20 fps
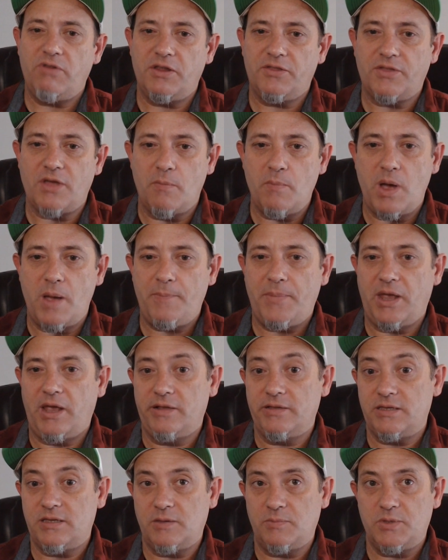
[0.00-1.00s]
a thumb up
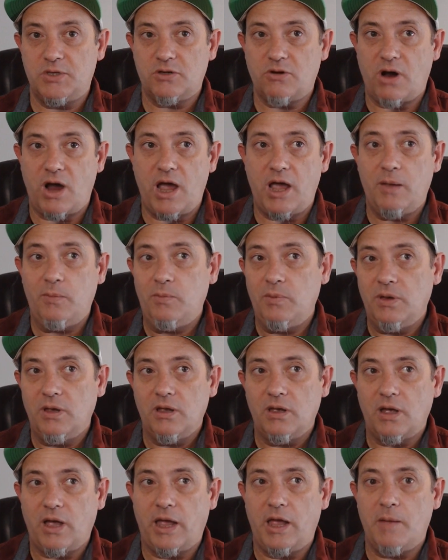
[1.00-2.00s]
and subscribe.
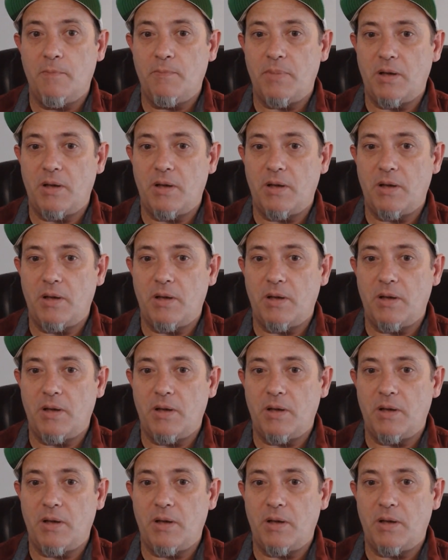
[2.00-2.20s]
I am